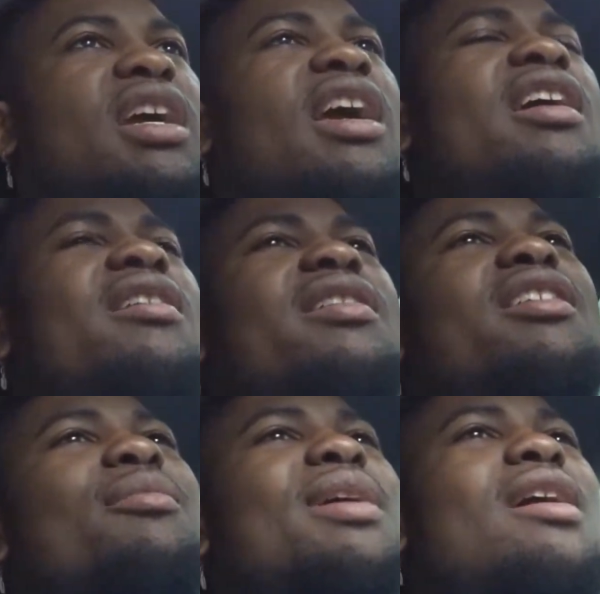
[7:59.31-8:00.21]
hell
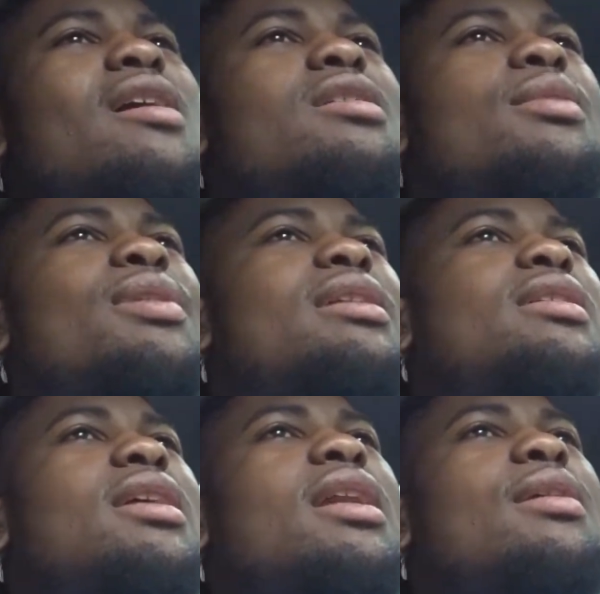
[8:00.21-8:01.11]
yeah, man. I just be
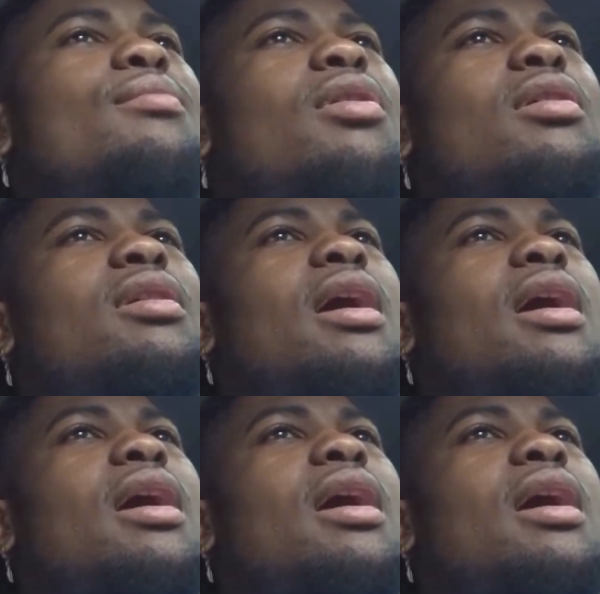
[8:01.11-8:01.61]
chilling, bro.